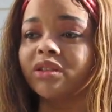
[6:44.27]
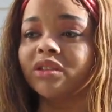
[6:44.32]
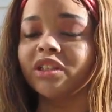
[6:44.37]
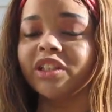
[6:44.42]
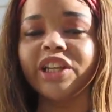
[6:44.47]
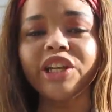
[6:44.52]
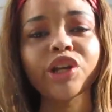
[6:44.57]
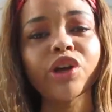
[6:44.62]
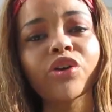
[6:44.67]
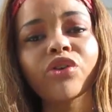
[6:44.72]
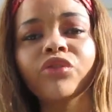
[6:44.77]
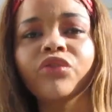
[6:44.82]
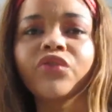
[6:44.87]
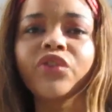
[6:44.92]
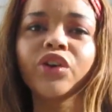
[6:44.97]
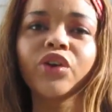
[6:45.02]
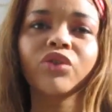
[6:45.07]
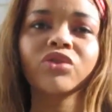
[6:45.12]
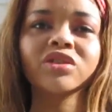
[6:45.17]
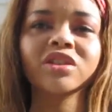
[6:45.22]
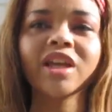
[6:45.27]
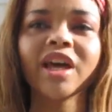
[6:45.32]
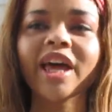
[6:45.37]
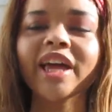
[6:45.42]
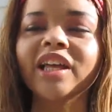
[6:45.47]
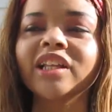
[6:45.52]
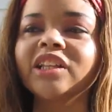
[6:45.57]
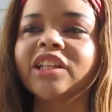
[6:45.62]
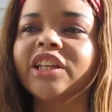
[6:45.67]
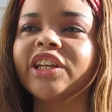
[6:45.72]
leo feels
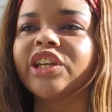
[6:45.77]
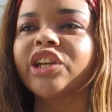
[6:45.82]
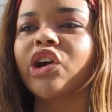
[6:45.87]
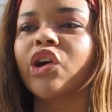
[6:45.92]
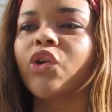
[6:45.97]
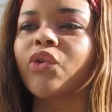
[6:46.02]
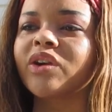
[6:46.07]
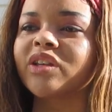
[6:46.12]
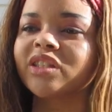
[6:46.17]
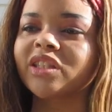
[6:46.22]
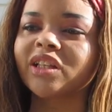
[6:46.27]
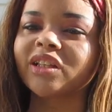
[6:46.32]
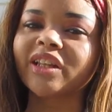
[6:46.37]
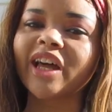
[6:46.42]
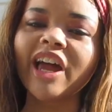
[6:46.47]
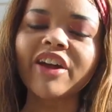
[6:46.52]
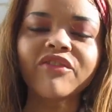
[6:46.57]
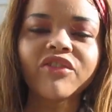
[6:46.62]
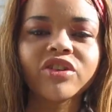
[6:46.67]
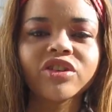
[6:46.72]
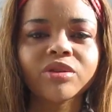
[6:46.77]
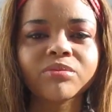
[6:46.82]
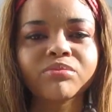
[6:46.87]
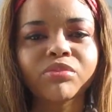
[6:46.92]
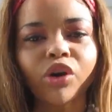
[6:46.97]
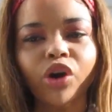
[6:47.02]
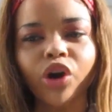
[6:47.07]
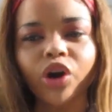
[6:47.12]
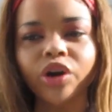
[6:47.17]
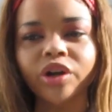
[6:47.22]
like leo is the life of the
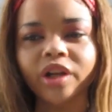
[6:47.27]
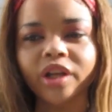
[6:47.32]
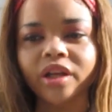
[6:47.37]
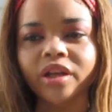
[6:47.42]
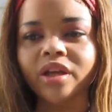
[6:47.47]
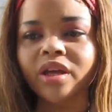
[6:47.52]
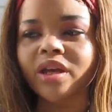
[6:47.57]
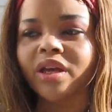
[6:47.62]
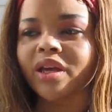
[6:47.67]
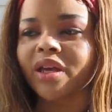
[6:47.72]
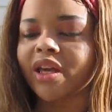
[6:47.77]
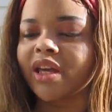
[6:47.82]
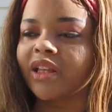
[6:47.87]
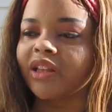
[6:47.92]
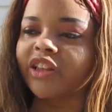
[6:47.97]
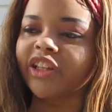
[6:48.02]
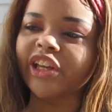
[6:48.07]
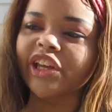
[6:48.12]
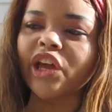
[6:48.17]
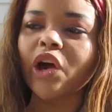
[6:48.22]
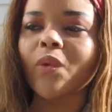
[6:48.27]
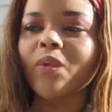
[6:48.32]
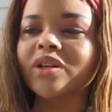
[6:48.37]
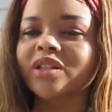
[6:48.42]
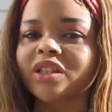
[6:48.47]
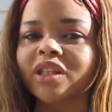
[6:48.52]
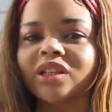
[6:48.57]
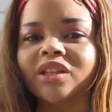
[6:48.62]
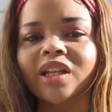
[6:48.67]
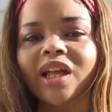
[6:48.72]
party and leo
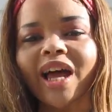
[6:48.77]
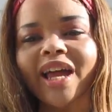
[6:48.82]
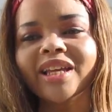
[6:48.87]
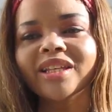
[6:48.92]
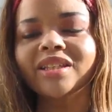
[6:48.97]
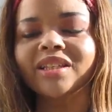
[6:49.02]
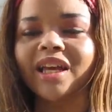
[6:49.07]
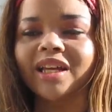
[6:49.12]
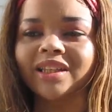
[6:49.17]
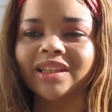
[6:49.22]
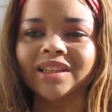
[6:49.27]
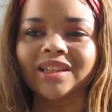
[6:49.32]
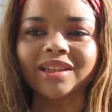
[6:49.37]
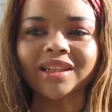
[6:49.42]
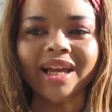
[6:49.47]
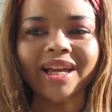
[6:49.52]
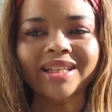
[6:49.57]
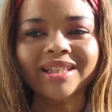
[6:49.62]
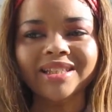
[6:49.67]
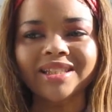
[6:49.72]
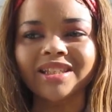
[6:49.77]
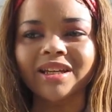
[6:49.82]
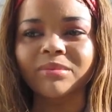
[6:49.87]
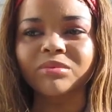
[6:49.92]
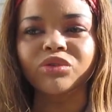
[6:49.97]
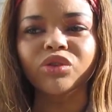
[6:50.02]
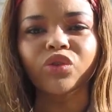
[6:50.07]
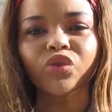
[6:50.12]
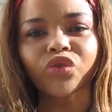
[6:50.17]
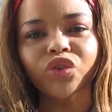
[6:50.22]
is the light that lights
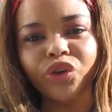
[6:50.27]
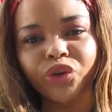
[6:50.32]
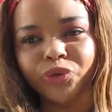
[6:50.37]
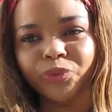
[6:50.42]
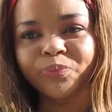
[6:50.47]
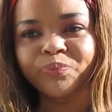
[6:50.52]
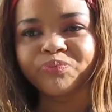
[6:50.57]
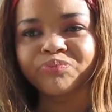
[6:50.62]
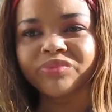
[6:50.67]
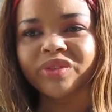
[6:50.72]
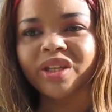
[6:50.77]
up the room